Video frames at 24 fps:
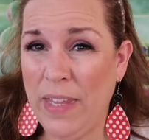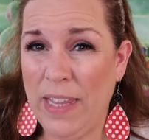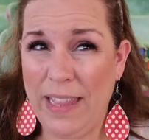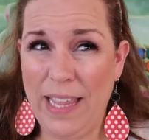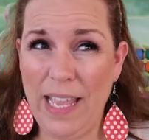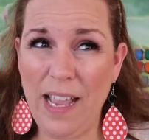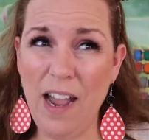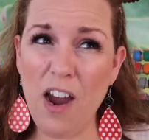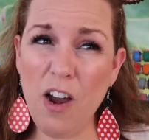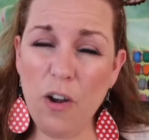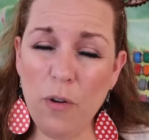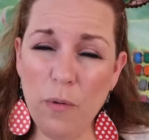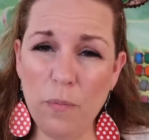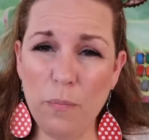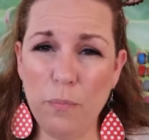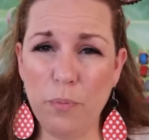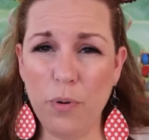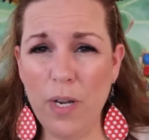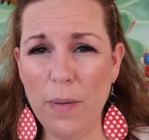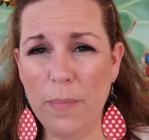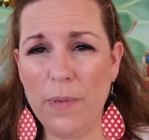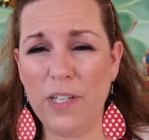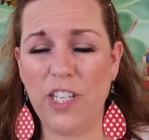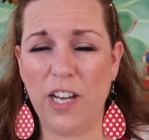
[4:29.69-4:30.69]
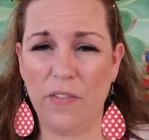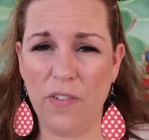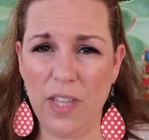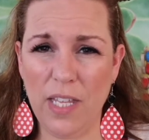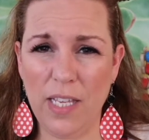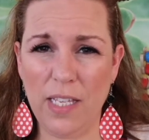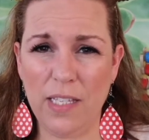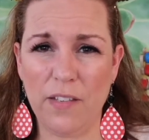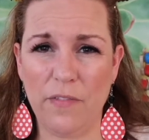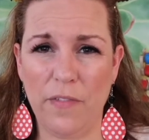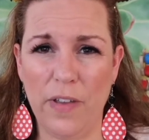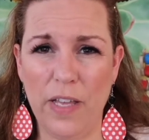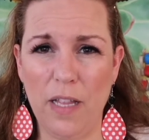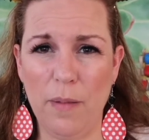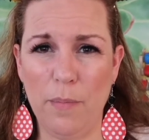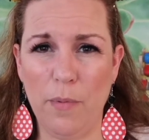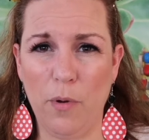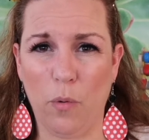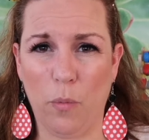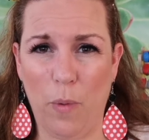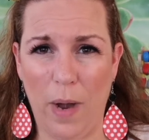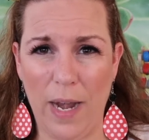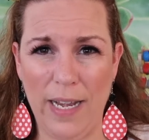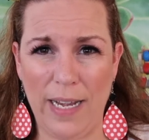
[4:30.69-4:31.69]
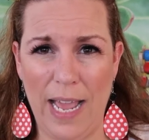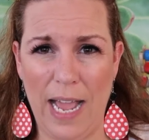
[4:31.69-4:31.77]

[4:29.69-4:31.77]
They are, pretty much everything's available right